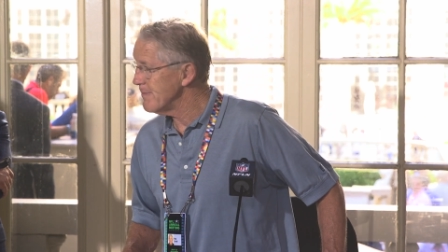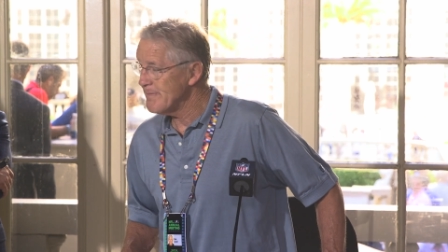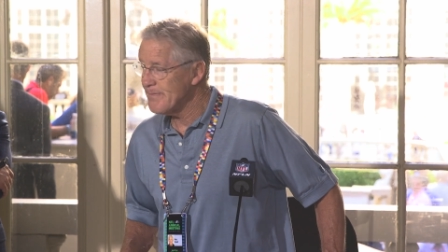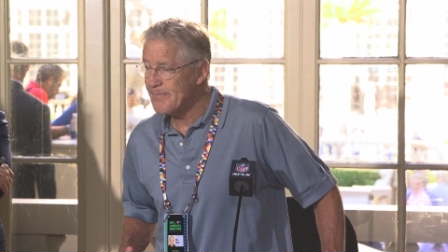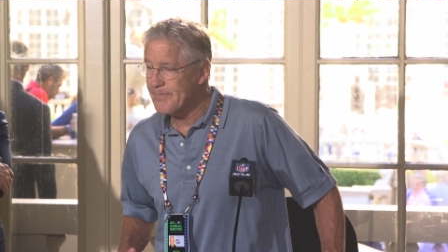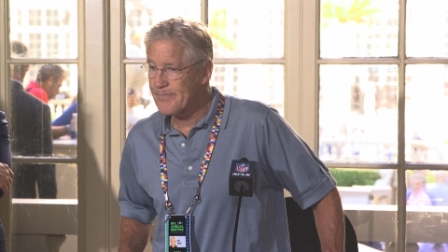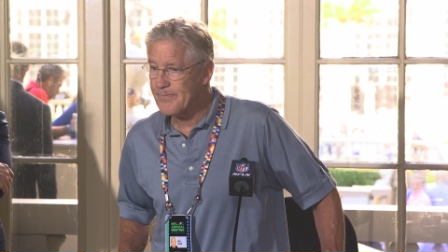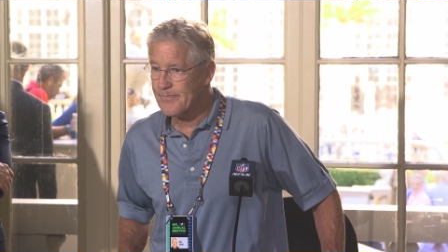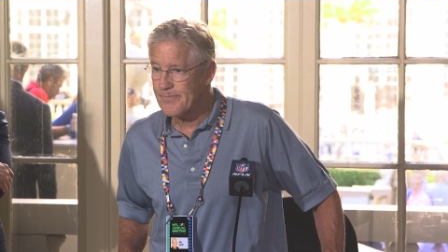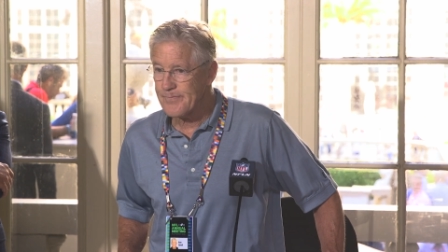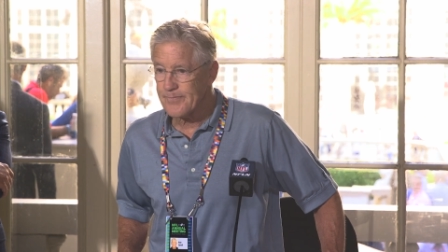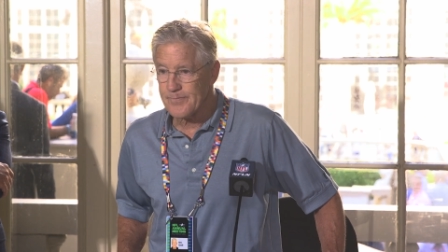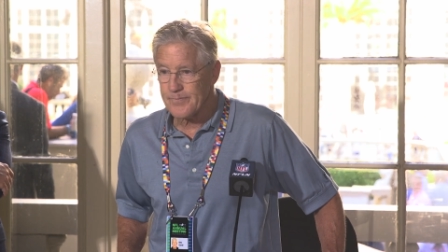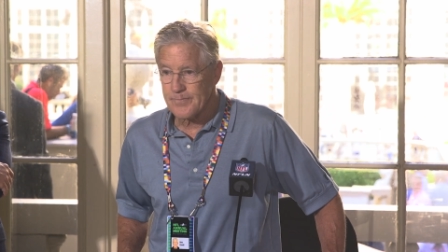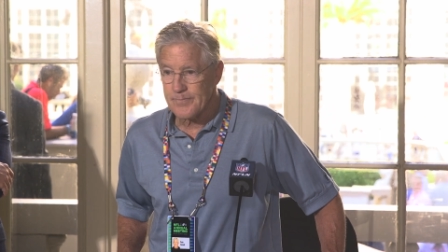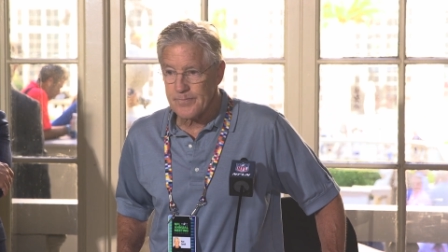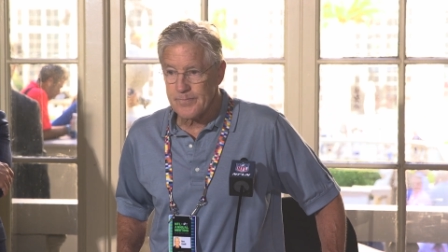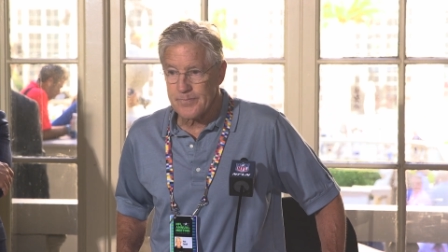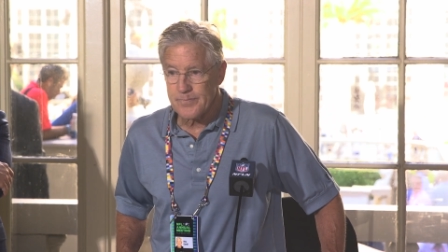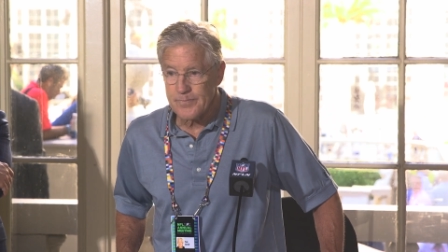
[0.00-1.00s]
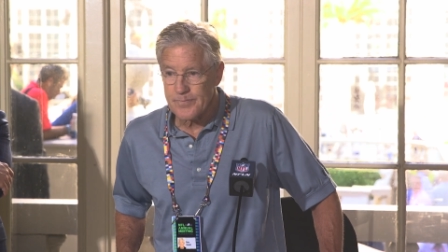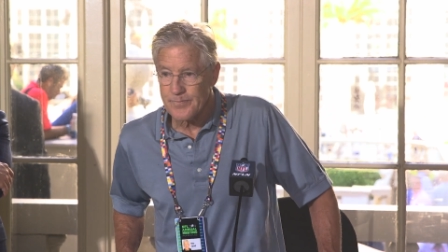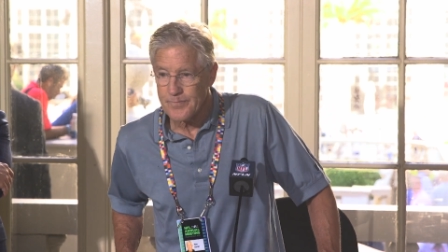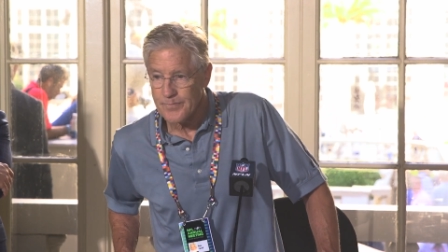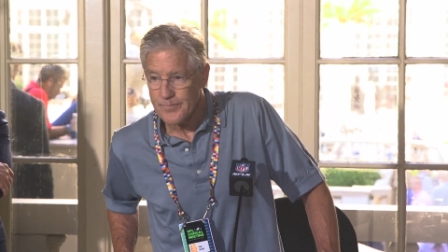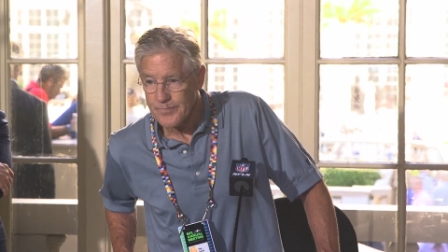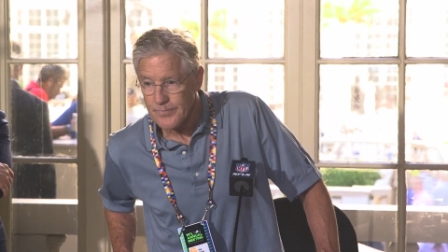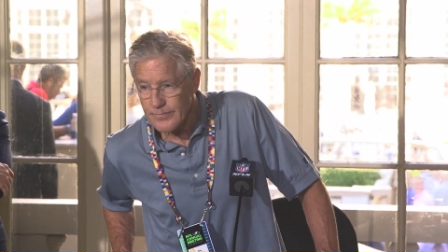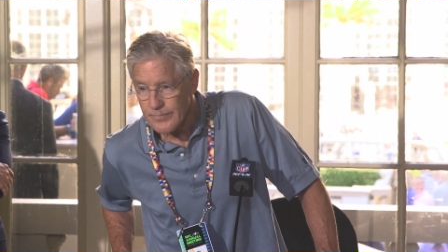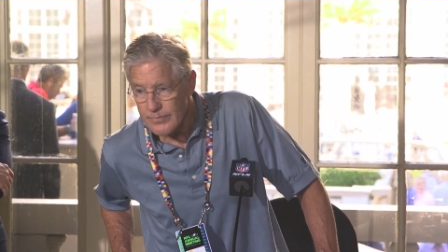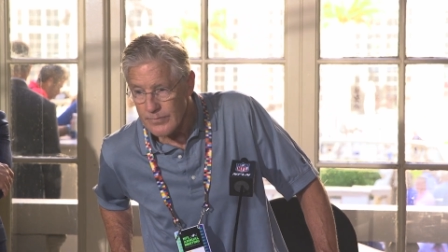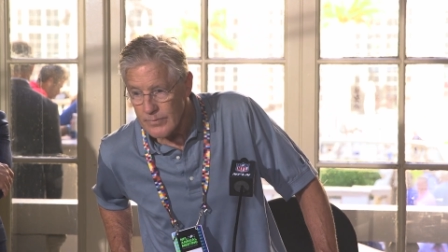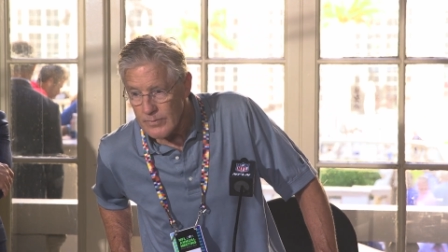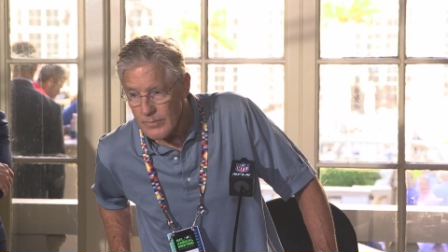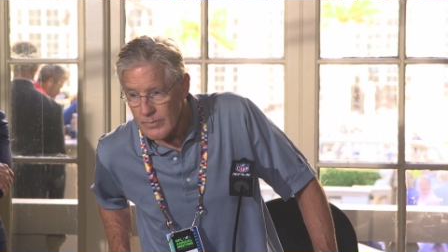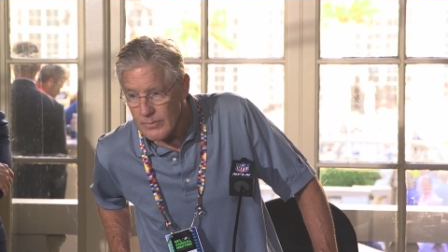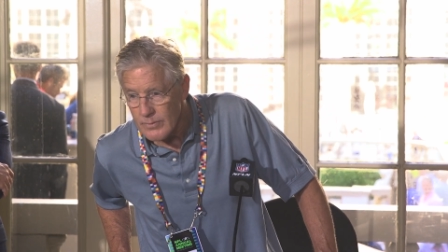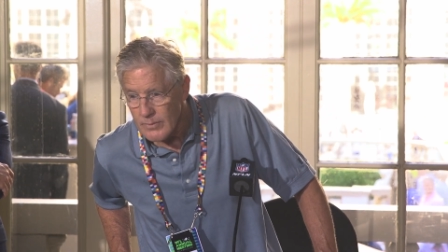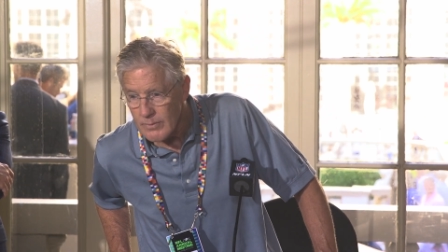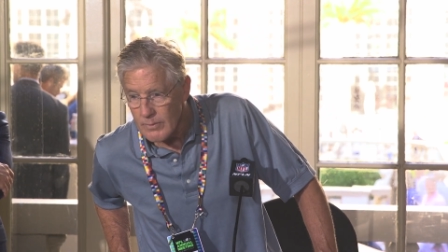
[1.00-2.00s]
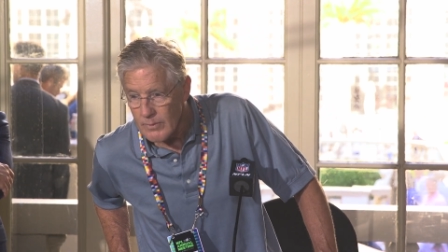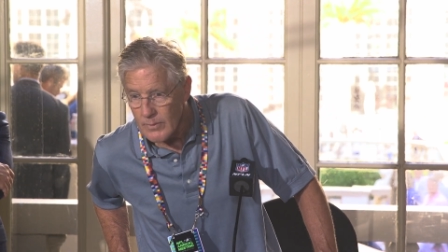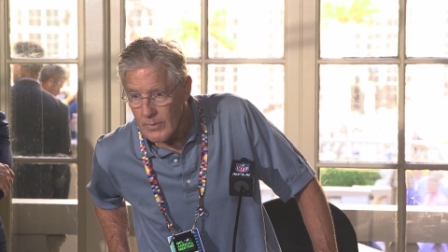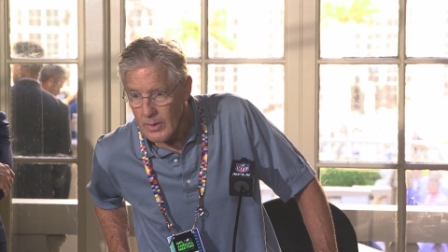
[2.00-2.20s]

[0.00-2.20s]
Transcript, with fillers: Are you anticipating having Geno back?